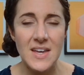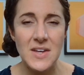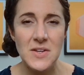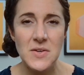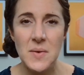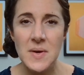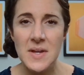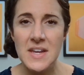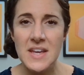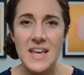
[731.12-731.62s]
You
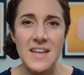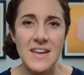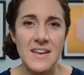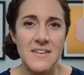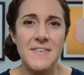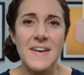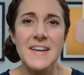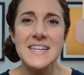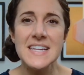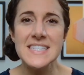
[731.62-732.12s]
know, and
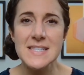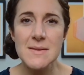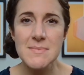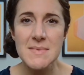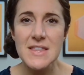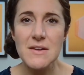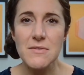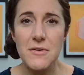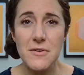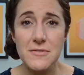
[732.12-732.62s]
if I need
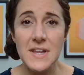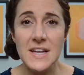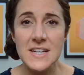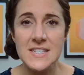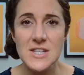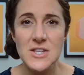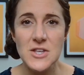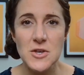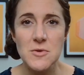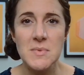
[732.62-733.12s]
something that
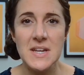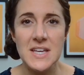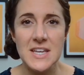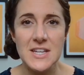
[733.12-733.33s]
reflects the human